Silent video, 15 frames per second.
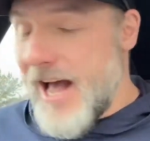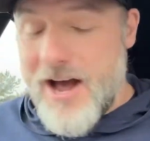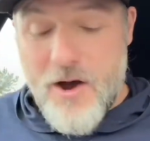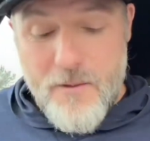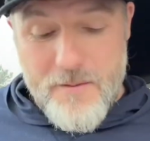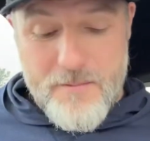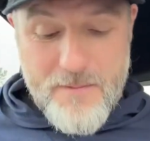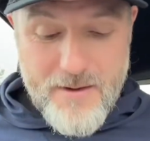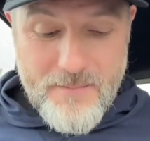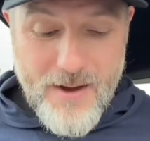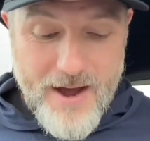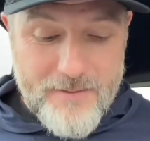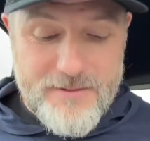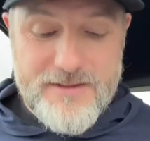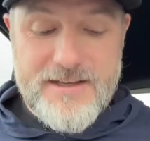I opened my
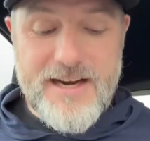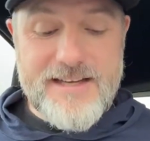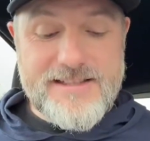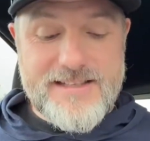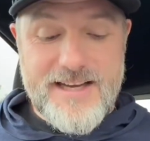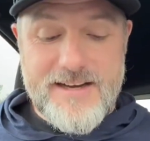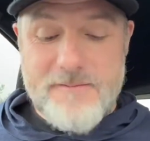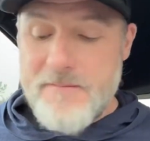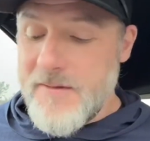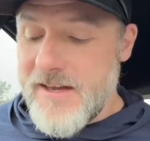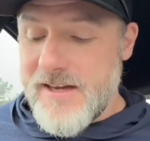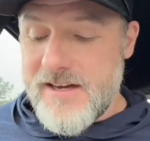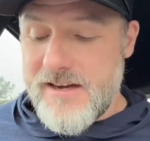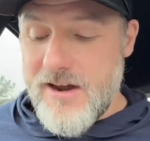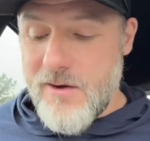Bible and I said,
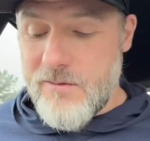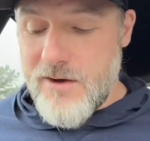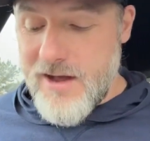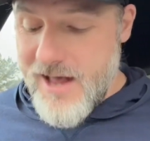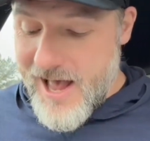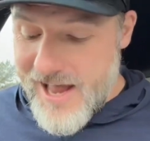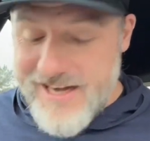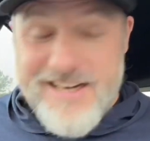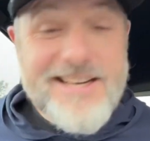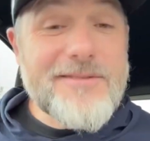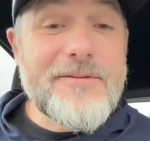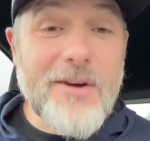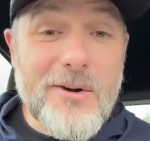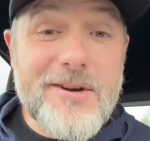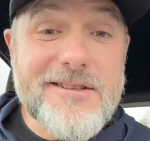you know what? I need to
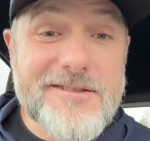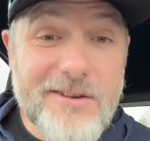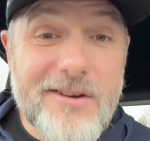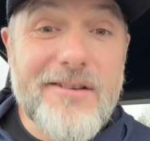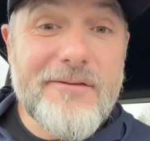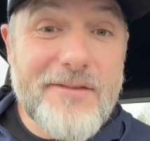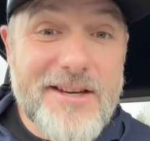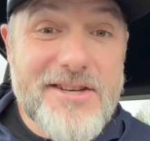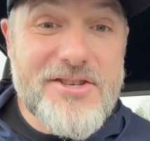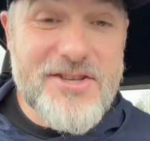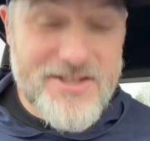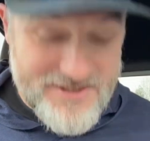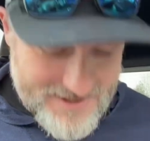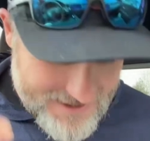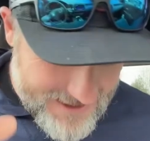focus on
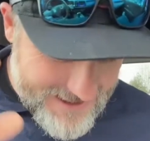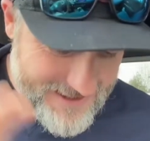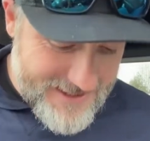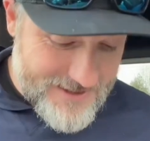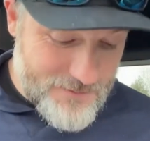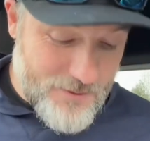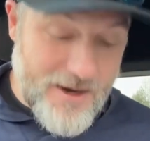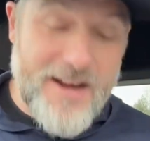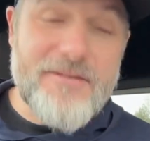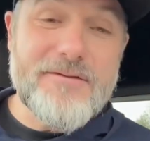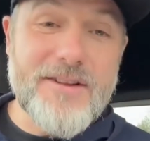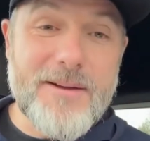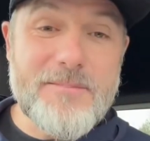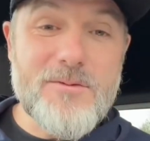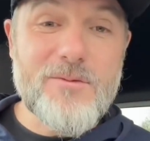Ephesians. And this is what I
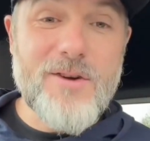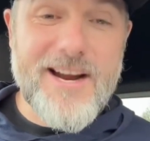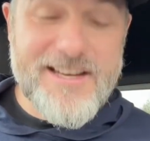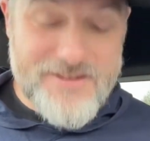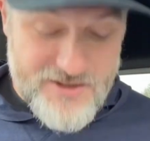flipped right